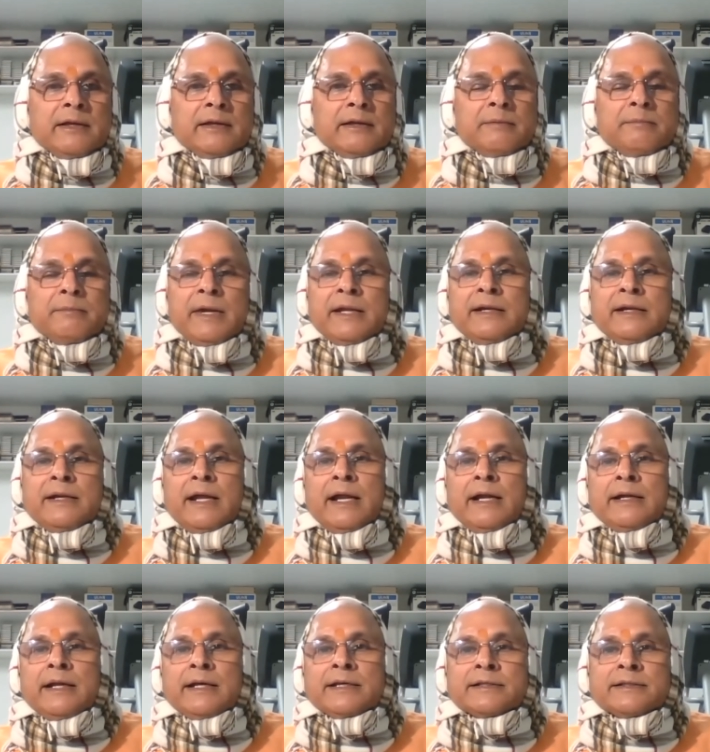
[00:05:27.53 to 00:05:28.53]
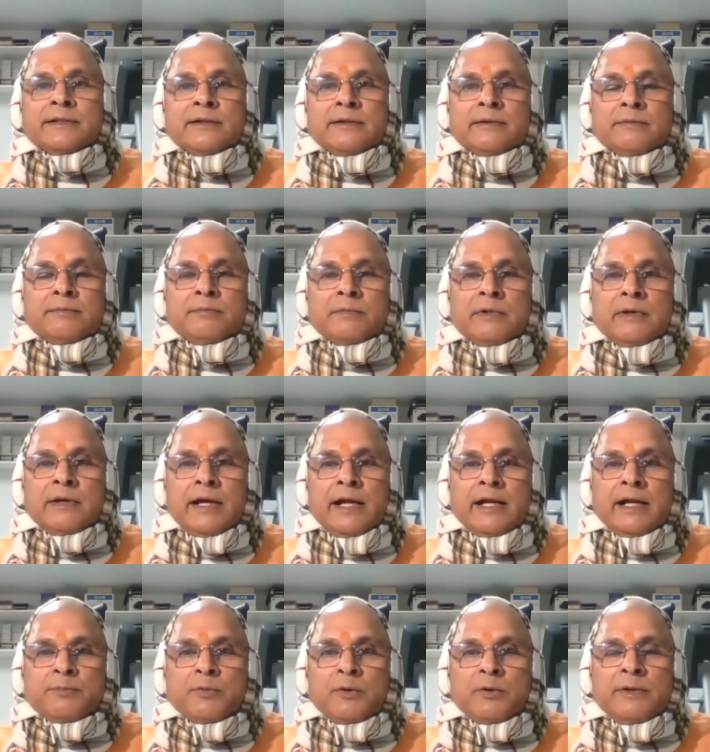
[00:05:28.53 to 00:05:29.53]
My dad has the uh,
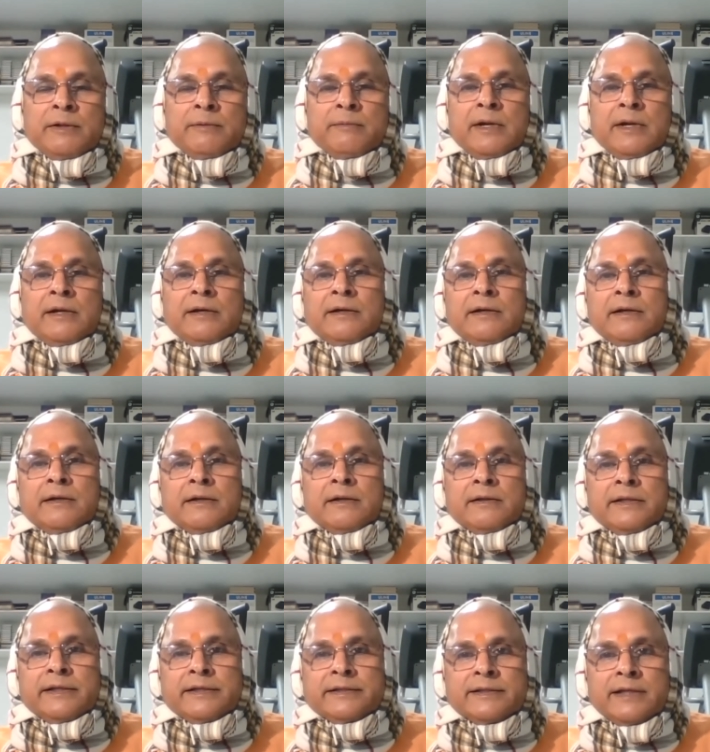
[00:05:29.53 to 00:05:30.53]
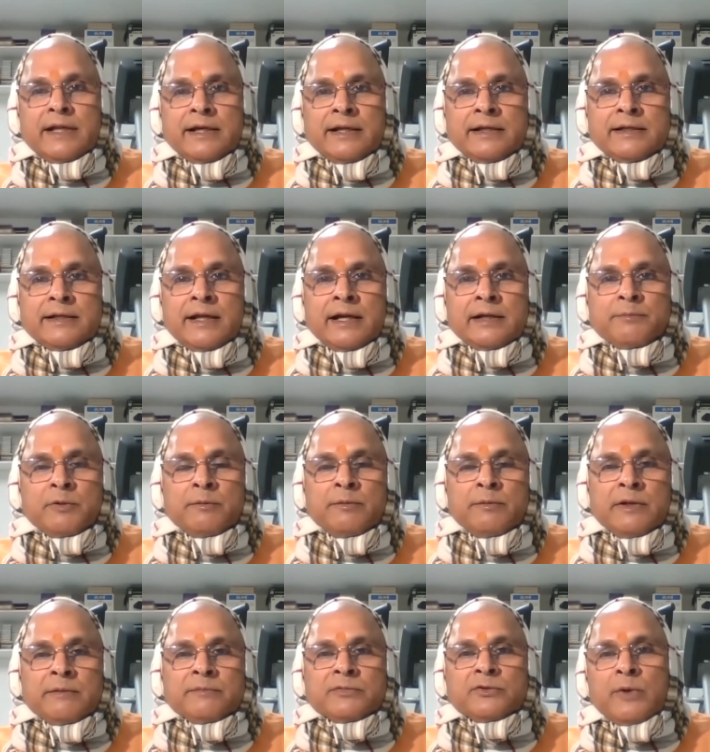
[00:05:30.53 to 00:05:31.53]
heart problem and uh, his dad had heart
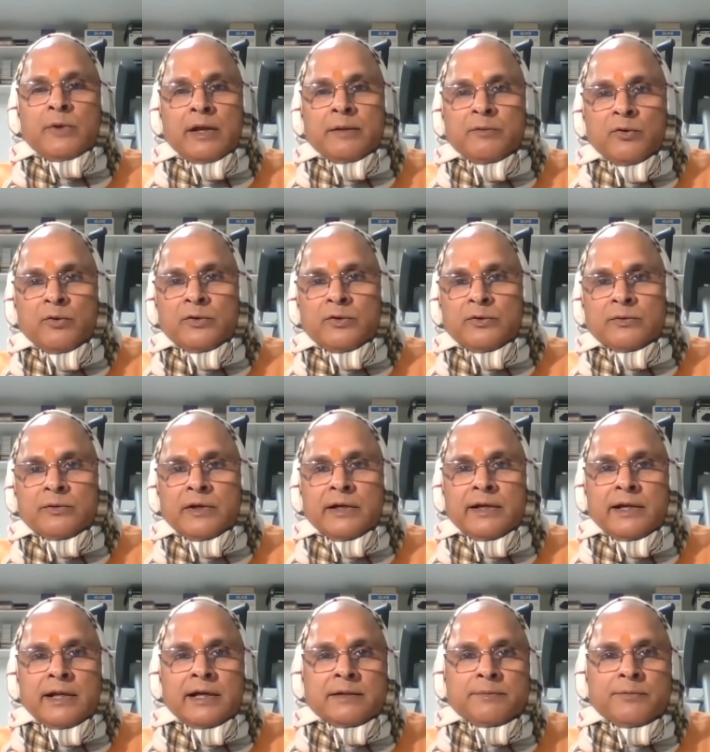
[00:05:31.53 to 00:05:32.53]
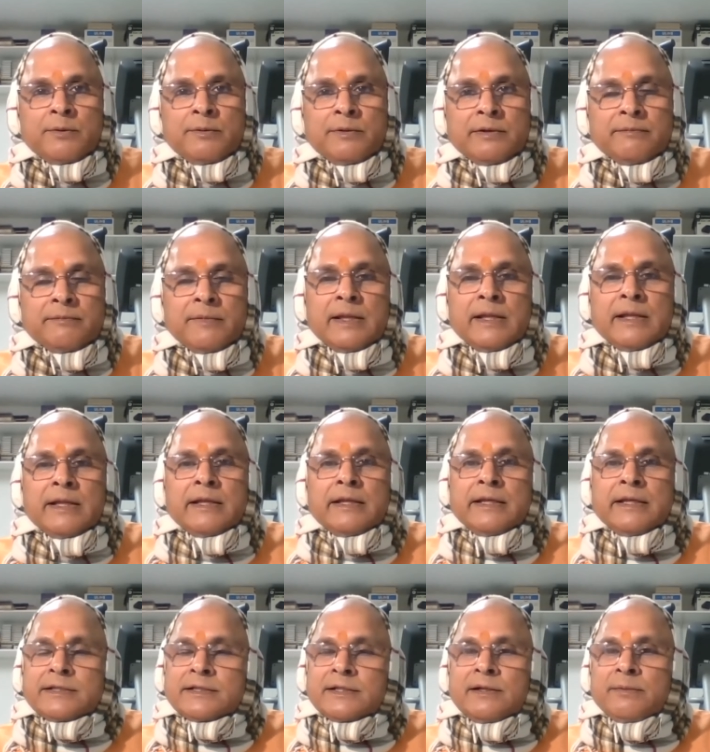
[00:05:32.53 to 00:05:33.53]
problem, so I'm going to get heart problem.
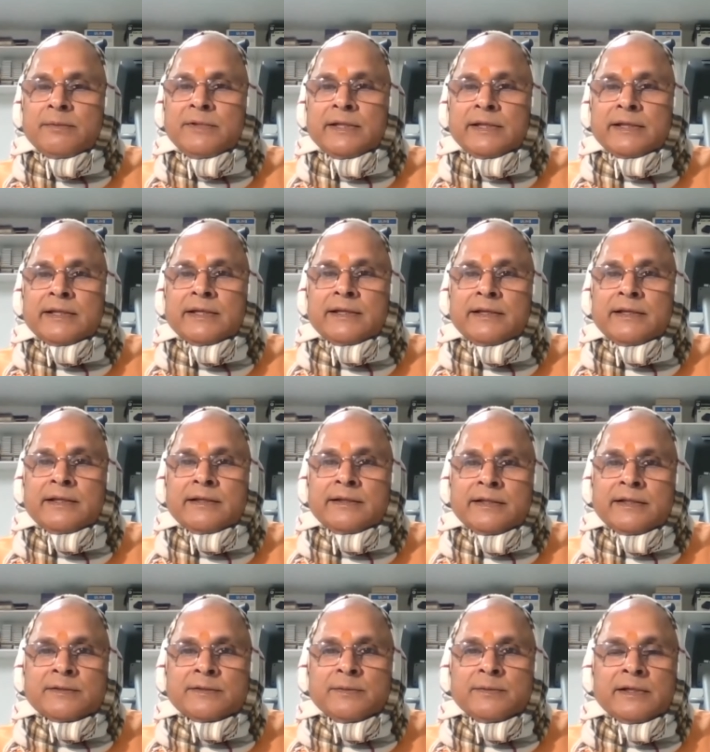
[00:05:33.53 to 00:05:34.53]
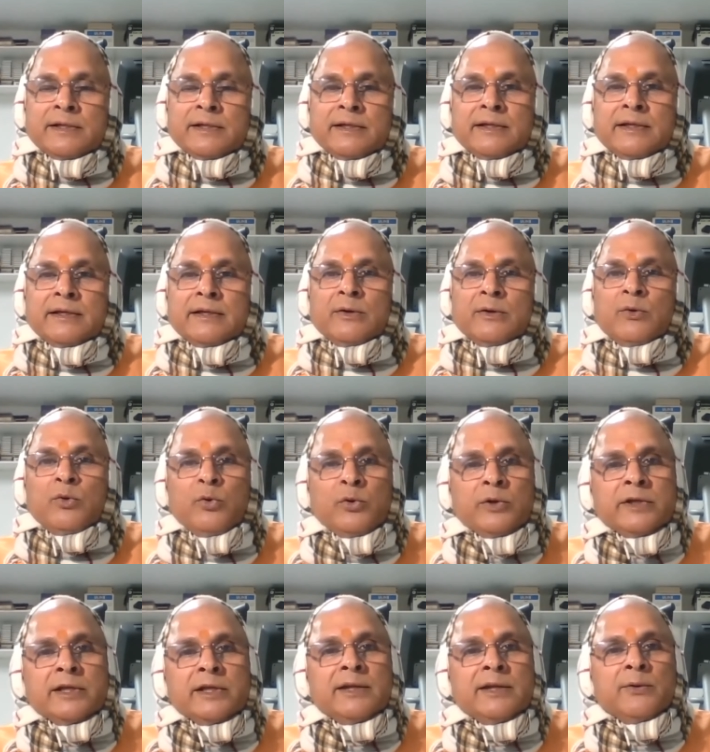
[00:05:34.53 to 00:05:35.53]
Instead of thinking this way, who
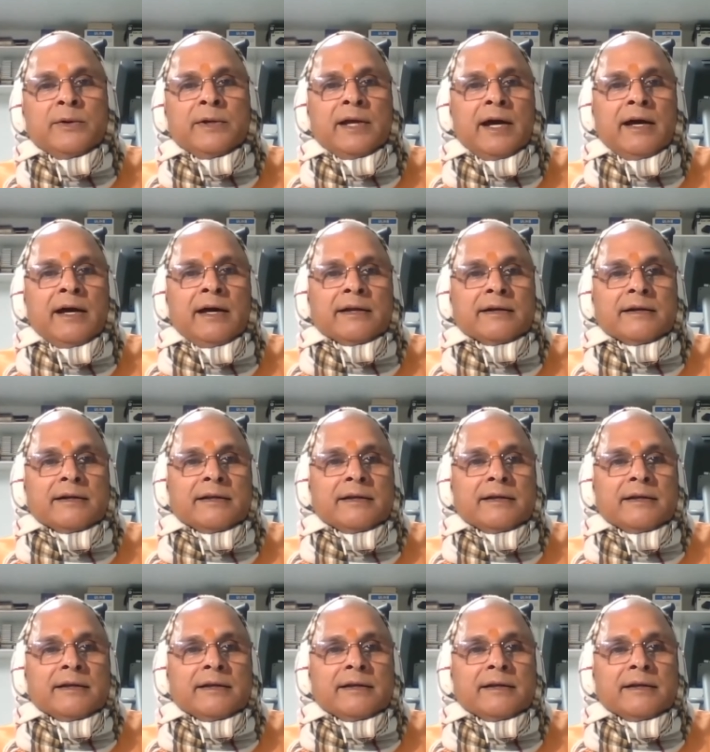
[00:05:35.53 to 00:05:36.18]
really we are?